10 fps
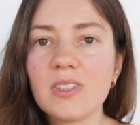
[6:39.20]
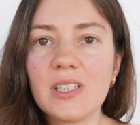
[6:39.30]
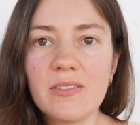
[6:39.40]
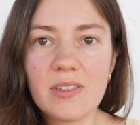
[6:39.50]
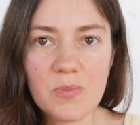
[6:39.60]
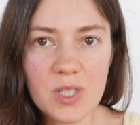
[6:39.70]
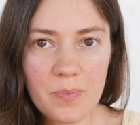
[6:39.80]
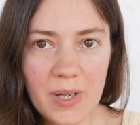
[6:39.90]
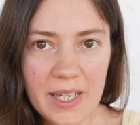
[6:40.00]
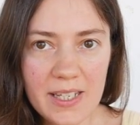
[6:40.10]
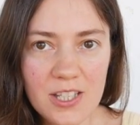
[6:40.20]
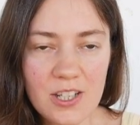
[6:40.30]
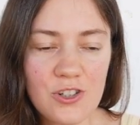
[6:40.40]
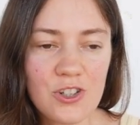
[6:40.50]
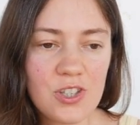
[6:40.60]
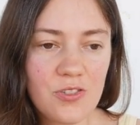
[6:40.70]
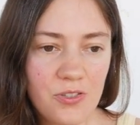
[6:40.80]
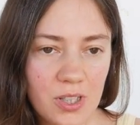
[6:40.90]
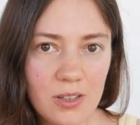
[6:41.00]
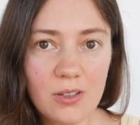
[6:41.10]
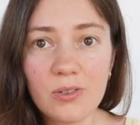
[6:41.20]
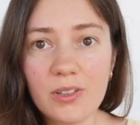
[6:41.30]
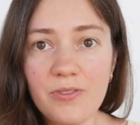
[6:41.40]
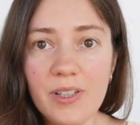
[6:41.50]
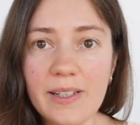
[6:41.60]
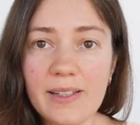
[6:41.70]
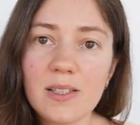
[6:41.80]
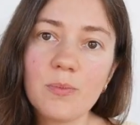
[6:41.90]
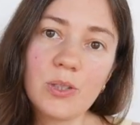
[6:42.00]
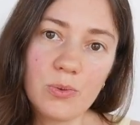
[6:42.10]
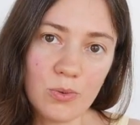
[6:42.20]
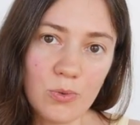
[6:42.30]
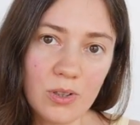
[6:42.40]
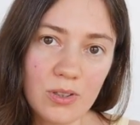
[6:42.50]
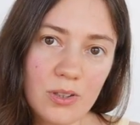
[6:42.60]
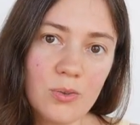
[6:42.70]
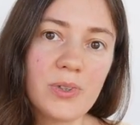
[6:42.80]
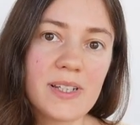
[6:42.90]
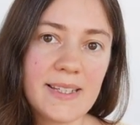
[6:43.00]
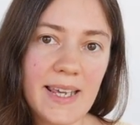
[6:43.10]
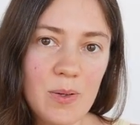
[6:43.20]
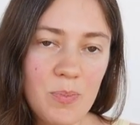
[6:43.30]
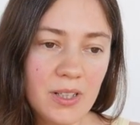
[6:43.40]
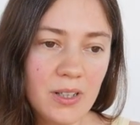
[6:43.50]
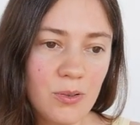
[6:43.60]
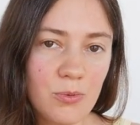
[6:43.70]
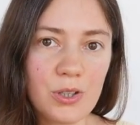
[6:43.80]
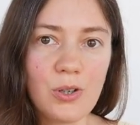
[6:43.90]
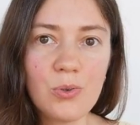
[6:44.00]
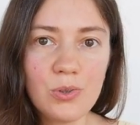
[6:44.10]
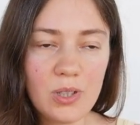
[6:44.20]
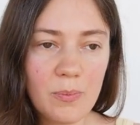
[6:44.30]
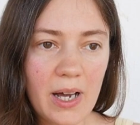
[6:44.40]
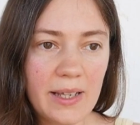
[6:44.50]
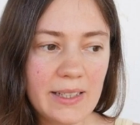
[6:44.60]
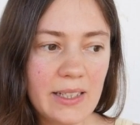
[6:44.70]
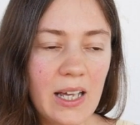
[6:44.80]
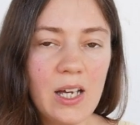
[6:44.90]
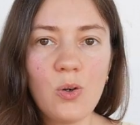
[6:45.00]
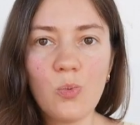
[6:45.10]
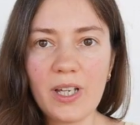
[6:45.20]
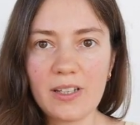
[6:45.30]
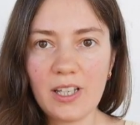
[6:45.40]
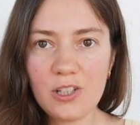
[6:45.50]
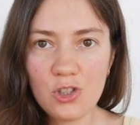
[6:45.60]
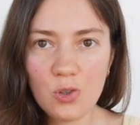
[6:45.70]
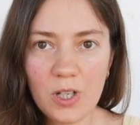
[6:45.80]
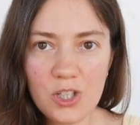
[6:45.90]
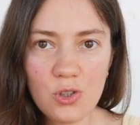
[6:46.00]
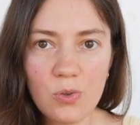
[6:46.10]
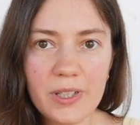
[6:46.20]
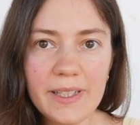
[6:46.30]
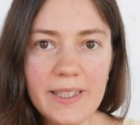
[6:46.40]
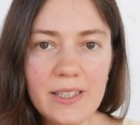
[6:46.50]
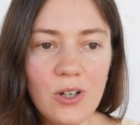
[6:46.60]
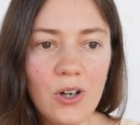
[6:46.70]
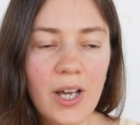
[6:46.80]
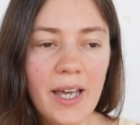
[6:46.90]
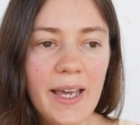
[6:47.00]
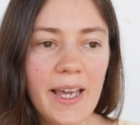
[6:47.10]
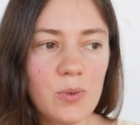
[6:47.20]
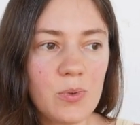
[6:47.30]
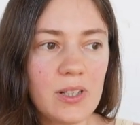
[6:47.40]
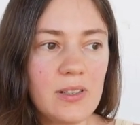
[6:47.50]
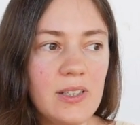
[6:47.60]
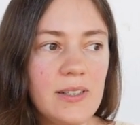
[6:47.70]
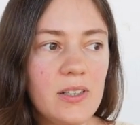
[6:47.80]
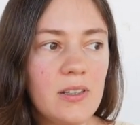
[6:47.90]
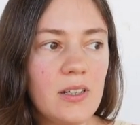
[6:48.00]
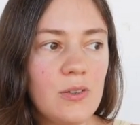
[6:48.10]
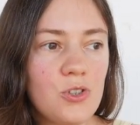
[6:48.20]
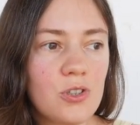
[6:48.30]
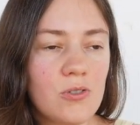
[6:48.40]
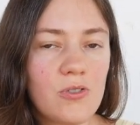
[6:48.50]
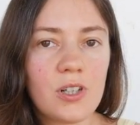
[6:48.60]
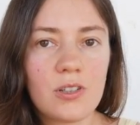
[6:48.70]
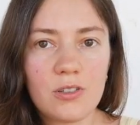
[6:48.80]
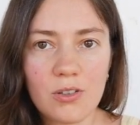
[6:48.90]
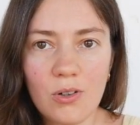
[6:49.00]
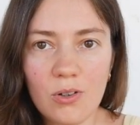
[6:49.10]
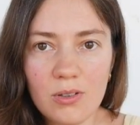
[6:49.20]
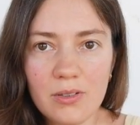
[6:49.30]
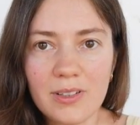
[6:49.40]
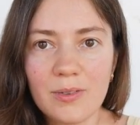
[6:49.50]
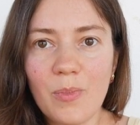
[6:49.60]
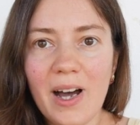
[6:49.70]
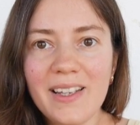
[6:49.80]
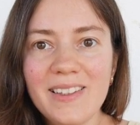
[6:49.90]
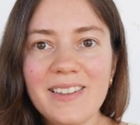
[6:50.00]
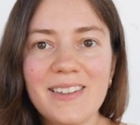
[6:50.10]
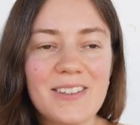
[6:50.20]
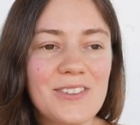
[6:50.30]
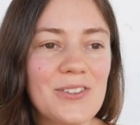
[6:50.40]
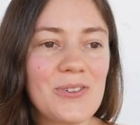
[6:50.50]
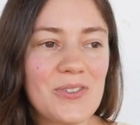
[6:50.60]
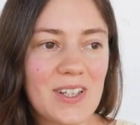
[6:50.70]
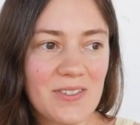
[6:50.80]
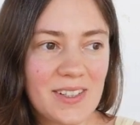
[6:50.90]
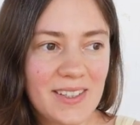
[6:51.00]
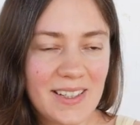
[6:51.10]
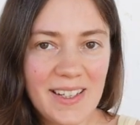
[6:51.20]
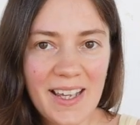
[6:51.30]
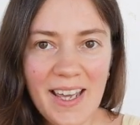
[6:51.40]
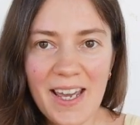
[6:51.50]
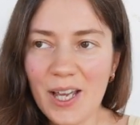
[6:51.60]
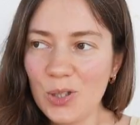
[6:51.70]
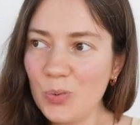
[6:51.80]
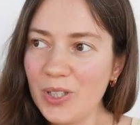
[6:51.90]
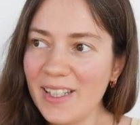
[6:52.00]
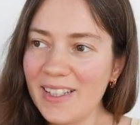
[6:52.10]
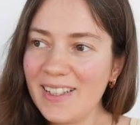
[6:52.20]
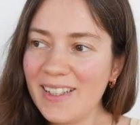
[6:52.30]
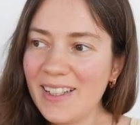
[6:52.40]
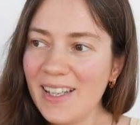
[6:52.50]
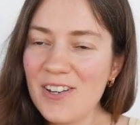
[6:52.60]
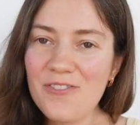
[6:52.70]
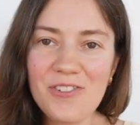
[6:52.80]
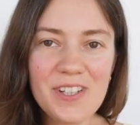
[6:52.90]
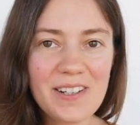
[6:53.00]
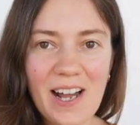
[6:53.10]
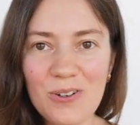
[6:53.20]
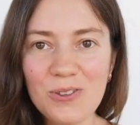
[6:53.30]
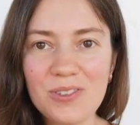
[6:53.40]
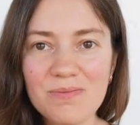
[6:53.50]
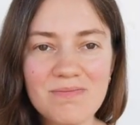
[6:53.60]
give them space and just feel all the feelings, but we don't want. We're escaping, we're going to the mind, we attach too much to our ego, and we live in the illusion of control, that mind controls everything, and we can figure out